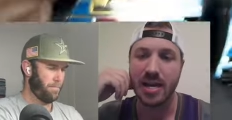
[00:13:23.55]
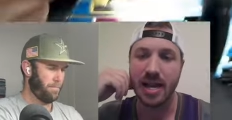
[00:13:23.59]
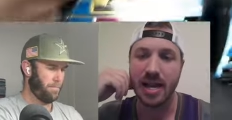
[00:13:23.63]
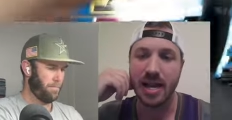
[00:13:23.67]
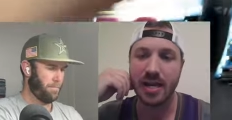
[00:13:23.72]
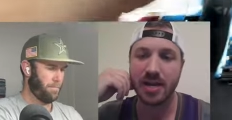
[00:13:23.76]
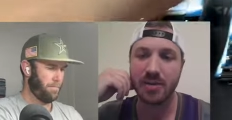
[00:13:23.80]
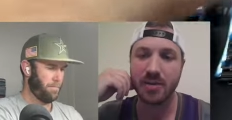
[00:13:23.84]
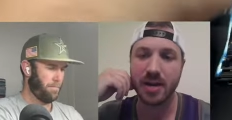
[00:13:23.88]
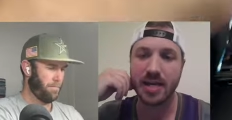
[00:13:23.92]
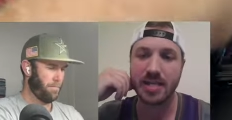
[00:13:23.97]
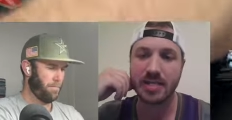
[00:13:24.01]

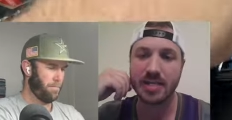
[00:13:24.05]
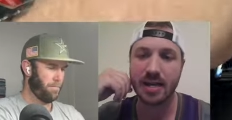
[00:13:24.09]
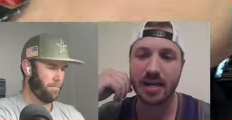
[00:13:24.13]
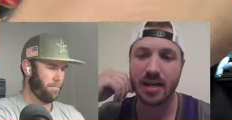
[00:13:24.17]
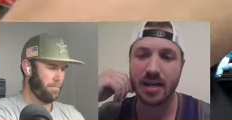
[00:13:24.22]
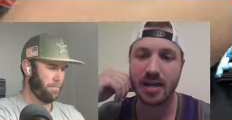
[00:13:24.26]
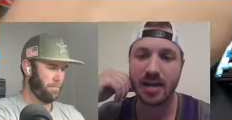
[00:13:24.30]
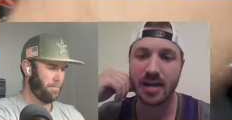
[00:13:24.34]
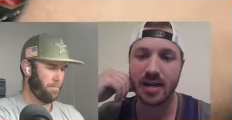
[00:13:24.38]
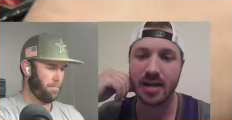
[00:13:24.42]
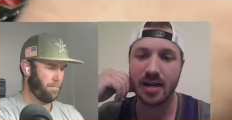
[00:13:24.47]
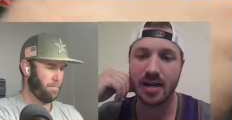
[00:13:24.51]
Speaker 1: Anyways,
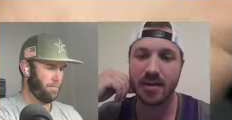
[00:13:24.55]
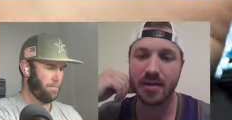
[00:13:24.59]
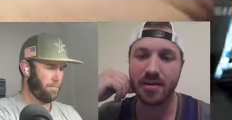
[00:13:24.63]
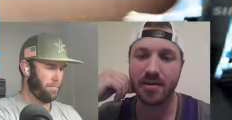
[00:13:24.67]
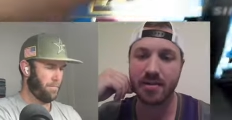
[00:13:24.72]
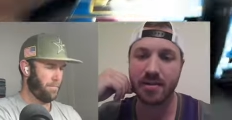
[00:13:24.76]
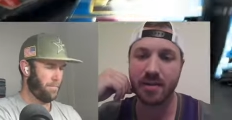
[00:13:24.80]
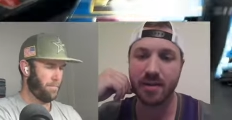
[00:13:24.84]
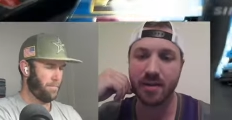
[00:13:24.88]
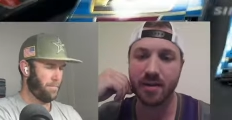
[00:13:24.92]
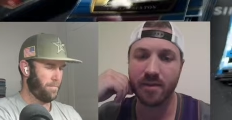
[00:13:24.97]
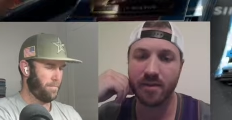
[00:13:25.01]
uh,
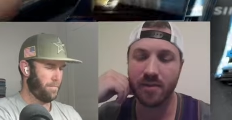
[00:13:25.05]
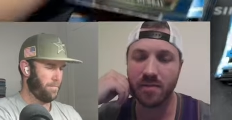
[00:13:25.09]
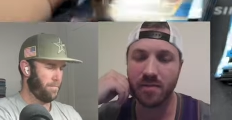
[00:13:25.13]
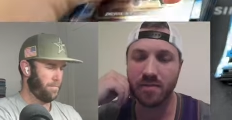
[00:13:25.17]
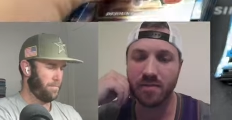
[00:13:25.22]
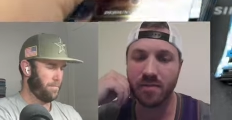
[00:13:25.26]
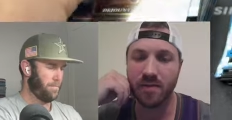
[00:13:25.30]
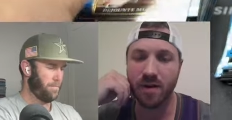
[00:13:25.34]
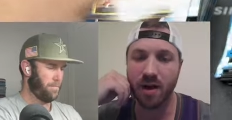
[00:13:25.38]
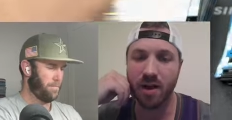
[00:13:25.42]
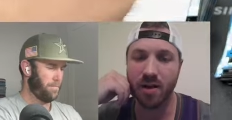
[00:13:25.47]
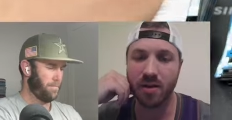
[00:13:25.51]
if you
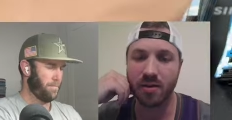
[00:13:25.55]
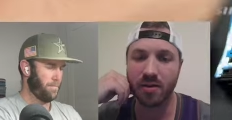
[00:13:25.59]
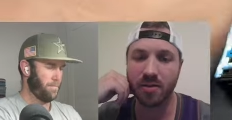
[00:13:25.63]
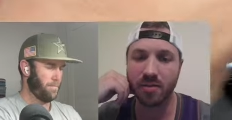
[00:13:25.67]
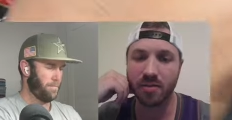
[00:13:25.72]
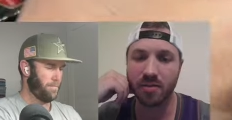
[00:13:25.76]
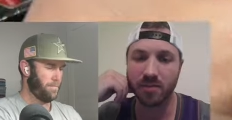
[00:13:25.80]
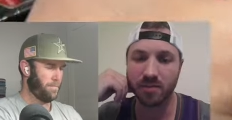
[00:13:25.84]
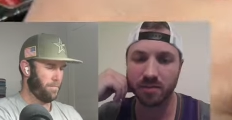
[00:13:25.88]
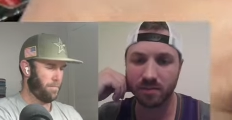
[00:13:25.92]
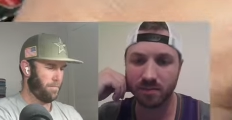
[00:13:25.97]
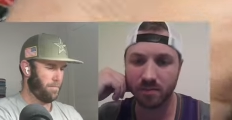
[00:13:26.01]

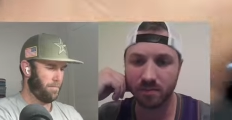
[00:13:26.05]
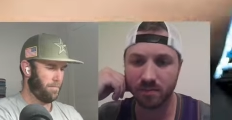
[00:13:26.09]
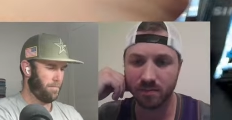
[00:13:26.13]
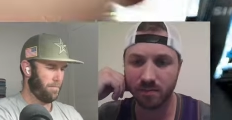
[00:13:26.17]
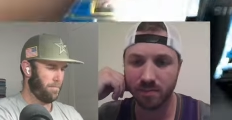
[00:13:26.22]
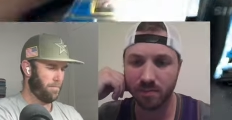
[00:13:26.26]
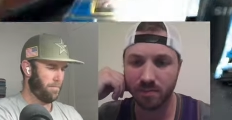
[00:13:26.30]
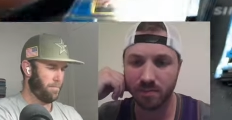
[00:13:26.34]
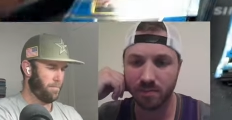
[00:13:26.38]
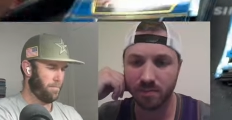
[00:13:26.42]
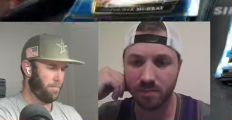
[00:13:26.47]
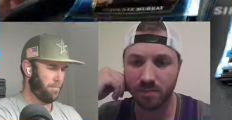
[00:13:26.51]
follow
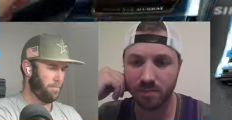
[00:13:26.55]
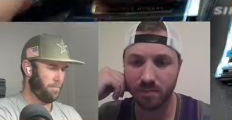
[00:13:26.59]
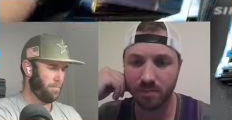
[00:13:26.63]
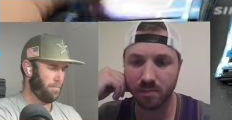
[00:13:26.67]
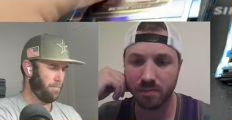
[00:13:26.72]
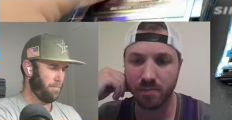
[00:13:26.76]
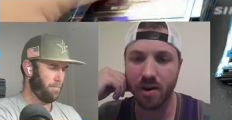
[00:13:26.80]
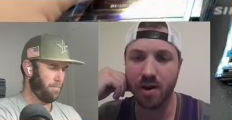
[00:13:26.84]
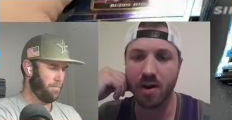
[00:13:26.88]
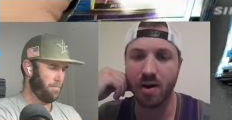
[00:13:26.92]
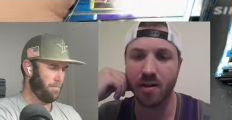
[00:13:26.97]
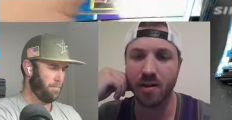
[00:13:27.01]

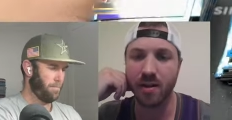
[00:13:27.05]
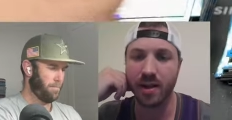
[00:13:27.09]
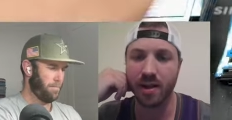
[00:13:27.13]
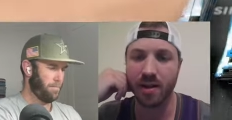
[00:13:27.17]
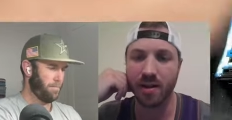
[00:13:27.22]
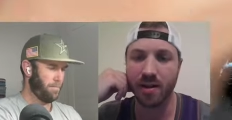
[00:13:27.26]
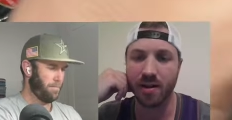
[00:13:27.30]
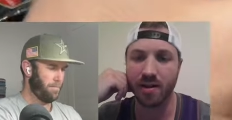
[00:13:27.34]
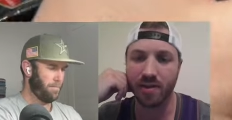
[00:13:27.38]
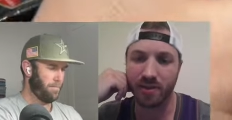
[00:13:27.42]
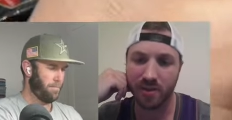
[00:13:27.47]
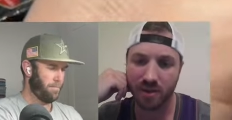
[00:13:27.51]
Ball at
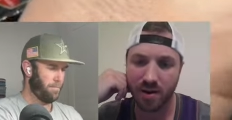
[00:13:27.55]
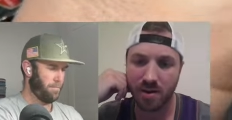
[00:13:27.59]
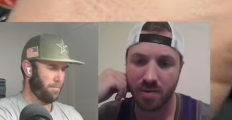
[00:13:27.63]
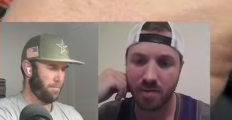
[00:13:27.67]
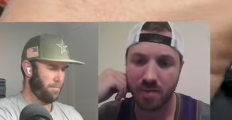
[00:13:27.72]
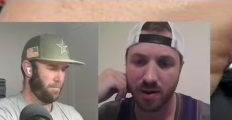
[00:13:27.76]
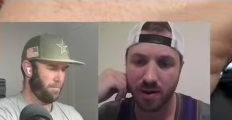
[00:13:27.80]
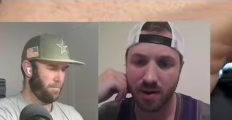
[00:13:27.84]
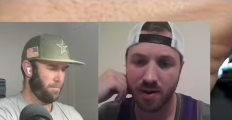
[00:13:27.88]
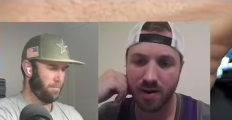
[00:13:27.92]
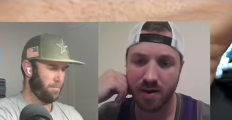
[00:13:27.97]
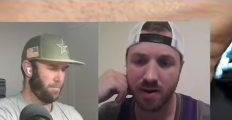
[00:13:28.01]
all, if you know
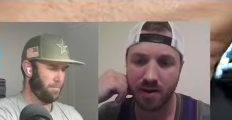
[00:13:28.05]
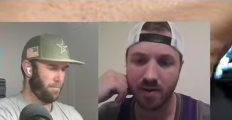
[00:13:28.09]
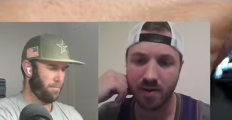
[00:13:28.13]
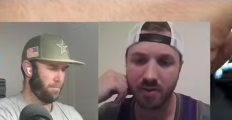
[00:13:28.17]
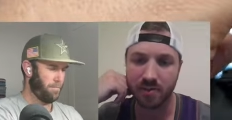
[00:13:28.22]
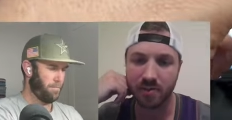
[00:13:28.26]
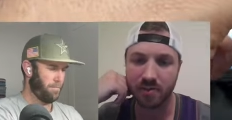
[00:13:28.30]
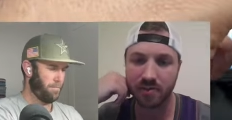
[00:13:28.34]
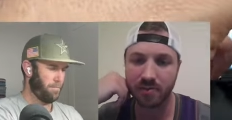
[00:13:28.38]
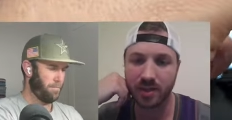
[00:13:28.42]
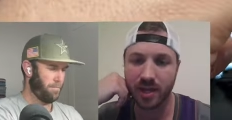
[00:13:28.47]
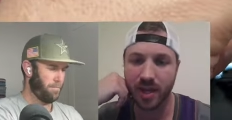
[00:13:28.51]
Ball,
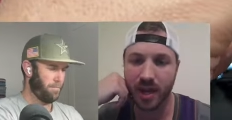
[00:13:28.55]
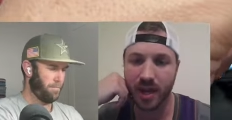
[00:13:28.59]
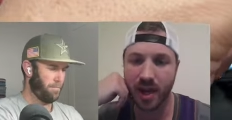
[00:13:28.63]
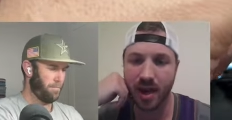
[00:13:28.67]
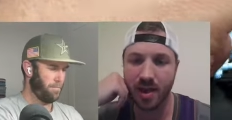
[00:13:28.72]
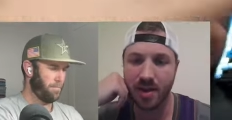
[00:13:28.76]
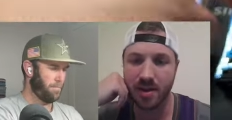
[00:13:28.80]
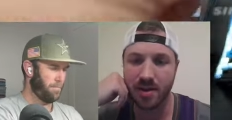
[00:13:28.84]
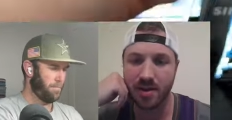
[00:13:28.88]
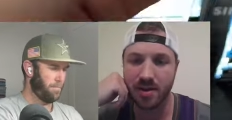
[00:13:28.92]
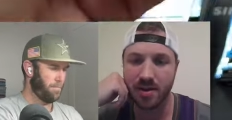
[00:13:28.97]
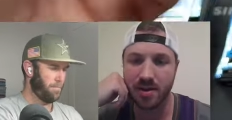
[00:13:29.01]

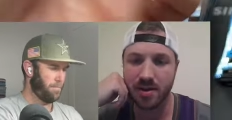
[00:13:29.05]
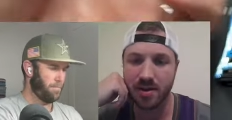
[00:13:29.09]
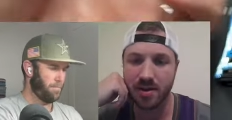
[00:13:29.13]
Cat